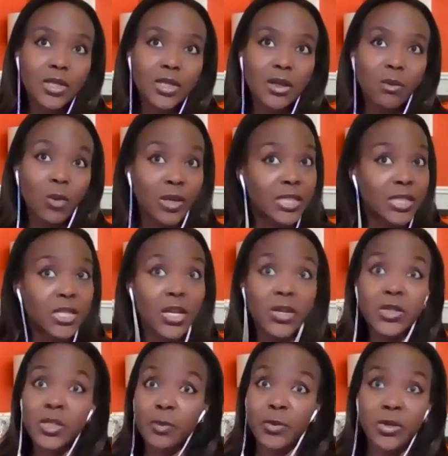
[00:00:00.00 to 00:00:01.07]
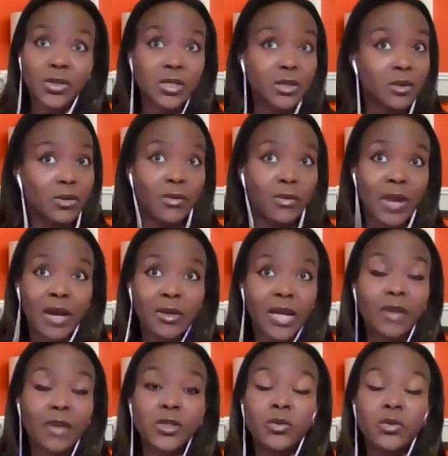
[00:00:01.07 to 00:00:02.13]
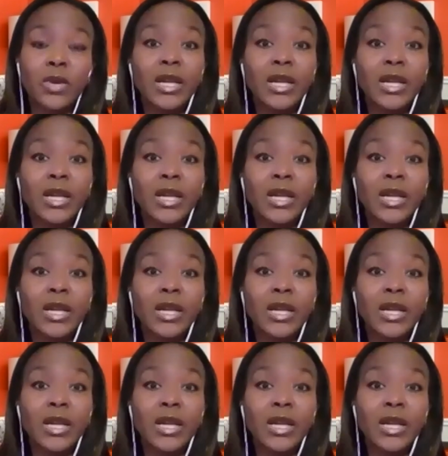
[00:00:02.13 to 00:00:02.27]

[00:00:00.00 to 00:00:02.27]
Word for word: top well there's loads of books around how to